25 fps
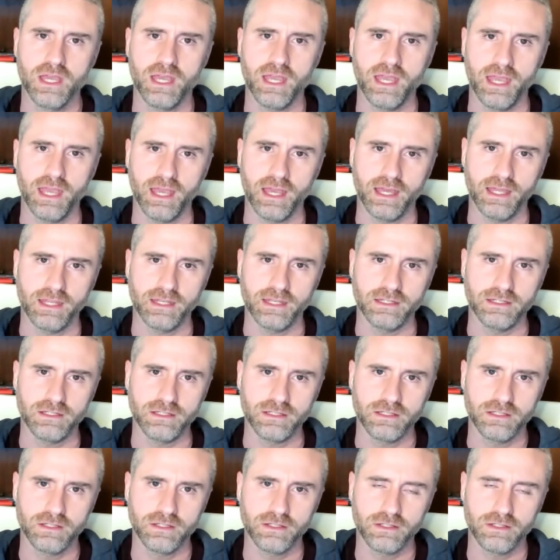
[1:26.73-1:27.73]

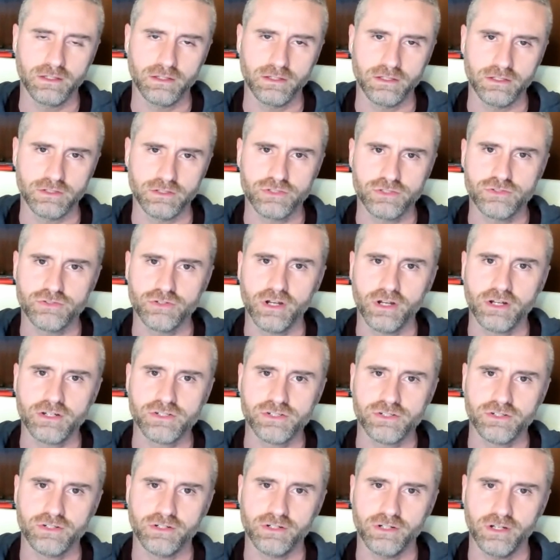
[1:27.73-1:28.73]
And the
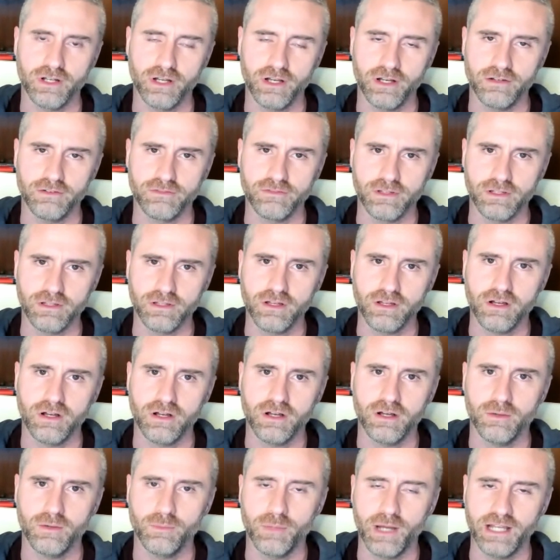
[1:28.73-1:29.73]
structure of the
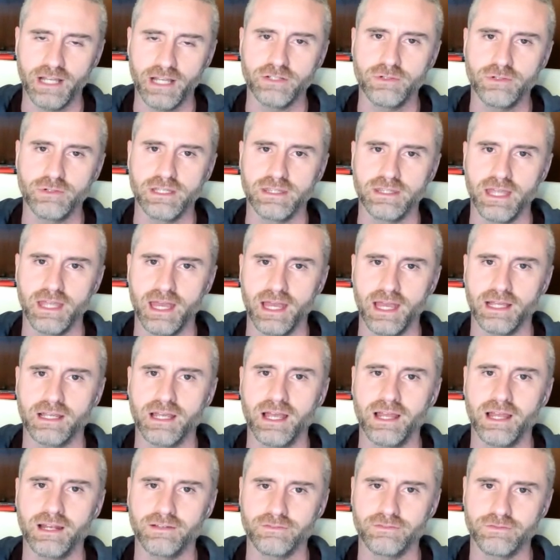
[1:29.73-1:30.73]
law, by doing that,
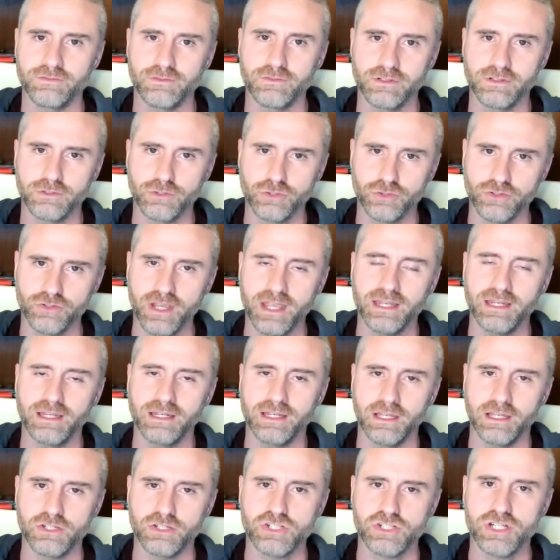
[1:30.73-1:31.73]
kind of
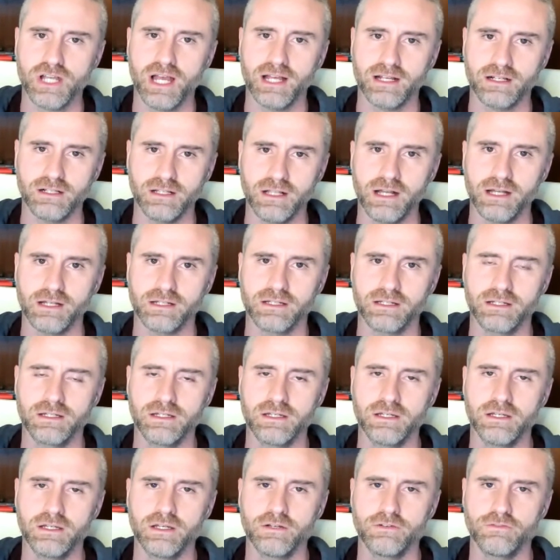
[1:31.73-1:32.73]
created a shot clock
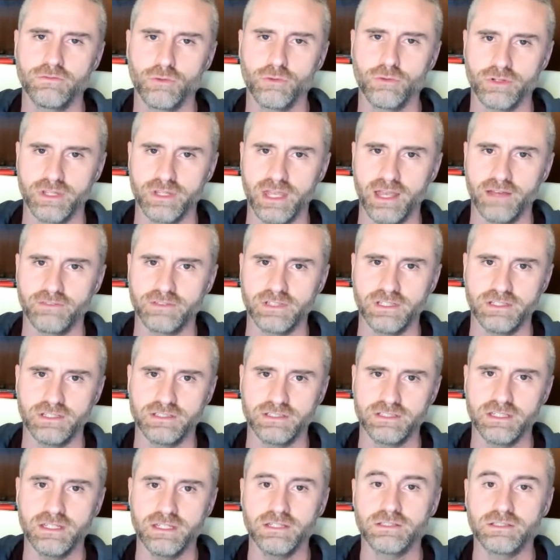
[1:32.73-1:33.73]
for the
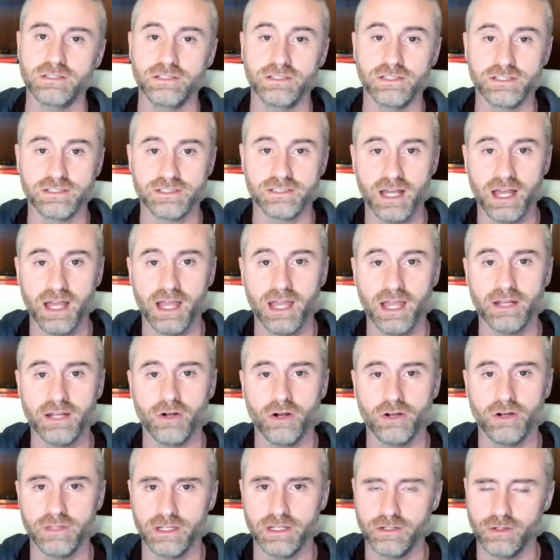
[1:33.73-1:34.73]
FTC to decide,
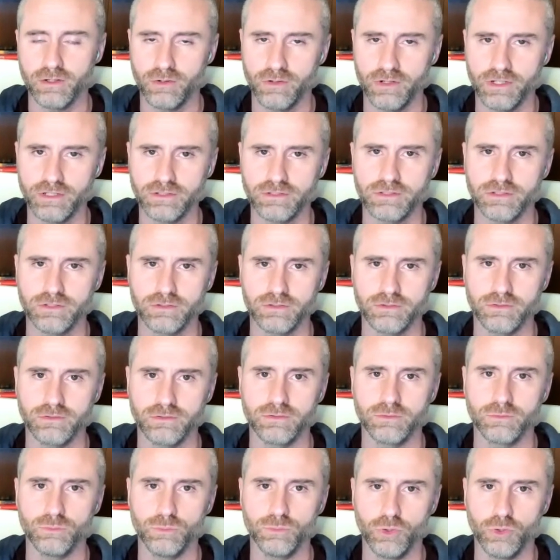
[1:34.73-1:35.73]
are they going
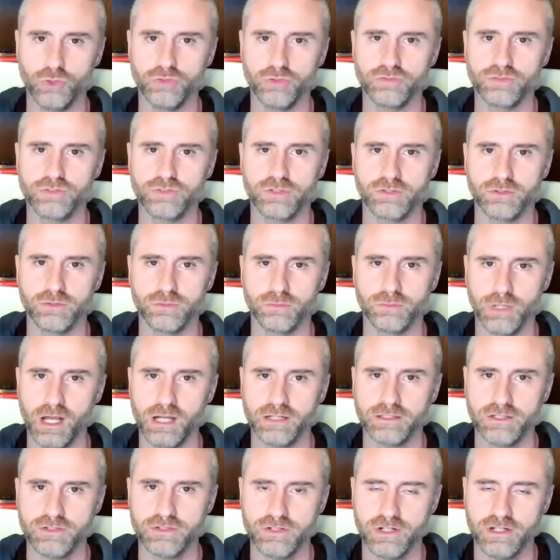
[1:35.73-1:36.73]
to move to
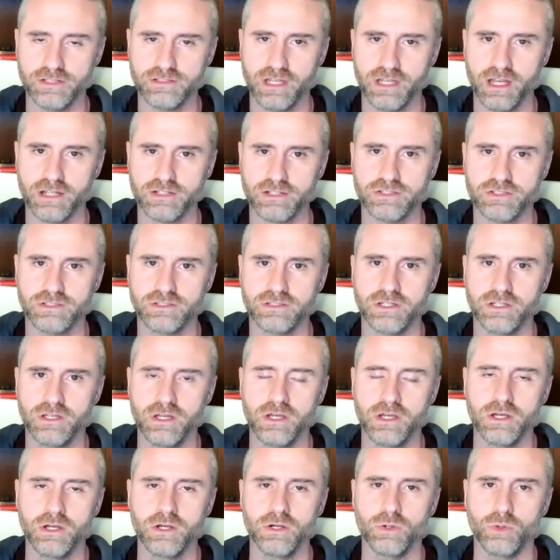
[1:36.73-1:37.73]
block the transaction
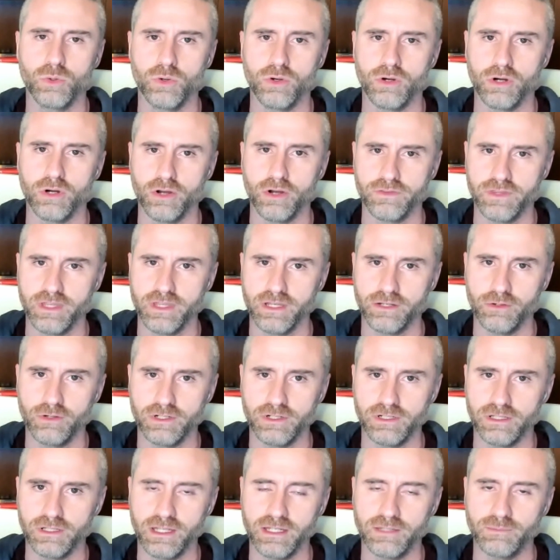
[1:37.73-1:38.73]
or are they going
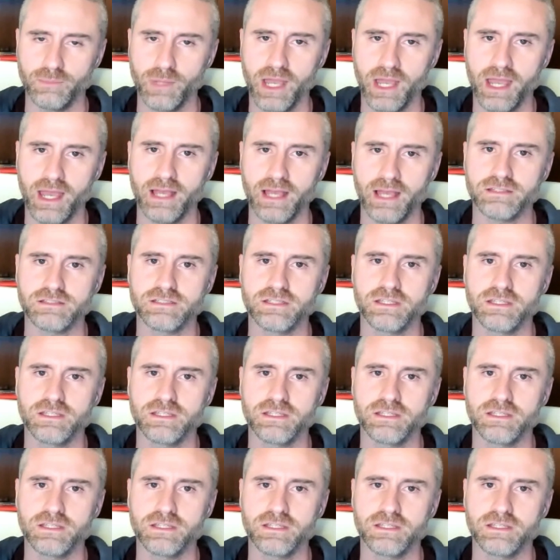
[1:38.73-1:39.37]
to let it pass?